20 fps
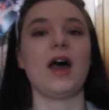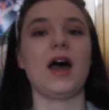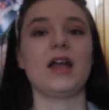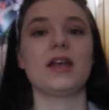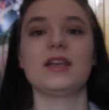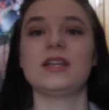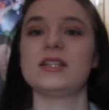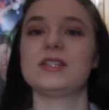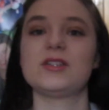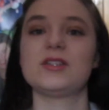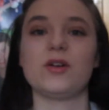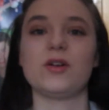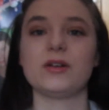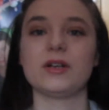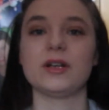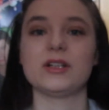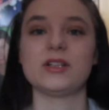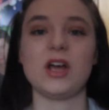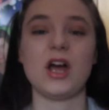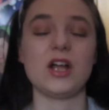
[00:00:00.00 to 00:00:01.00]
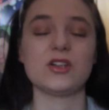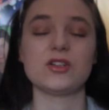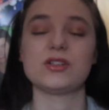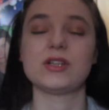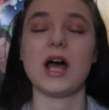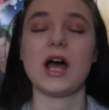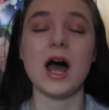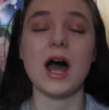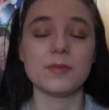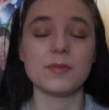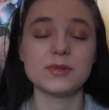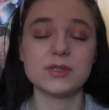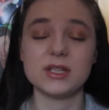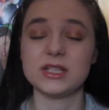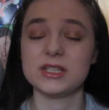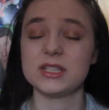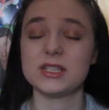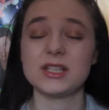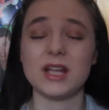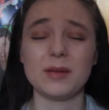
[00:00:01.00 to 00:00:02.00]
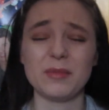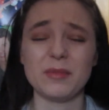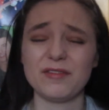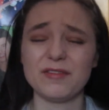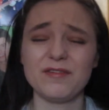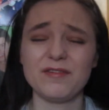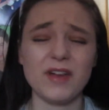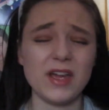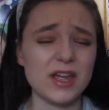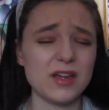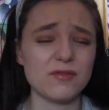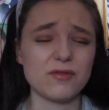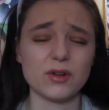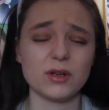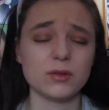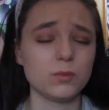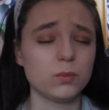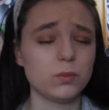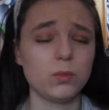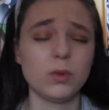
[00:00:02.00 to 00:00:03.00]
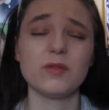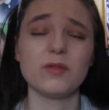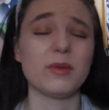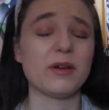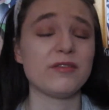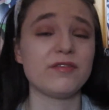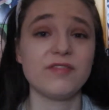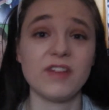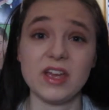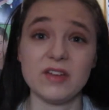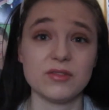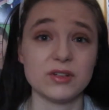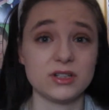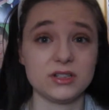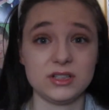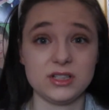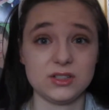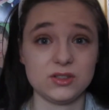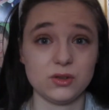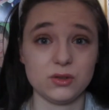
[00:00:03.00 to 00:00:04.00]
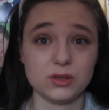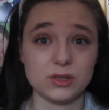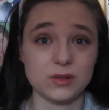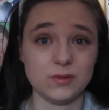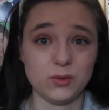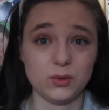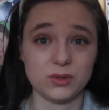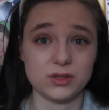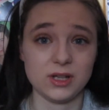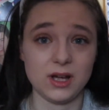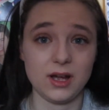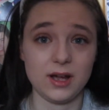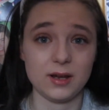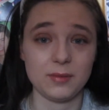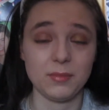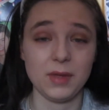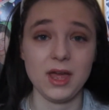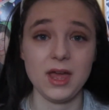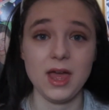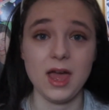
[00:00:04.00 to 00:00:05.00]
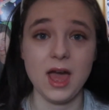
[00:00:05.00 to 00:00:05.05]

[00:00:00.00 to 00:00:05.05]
this song, this is like one of my favourite Glee songs of all time,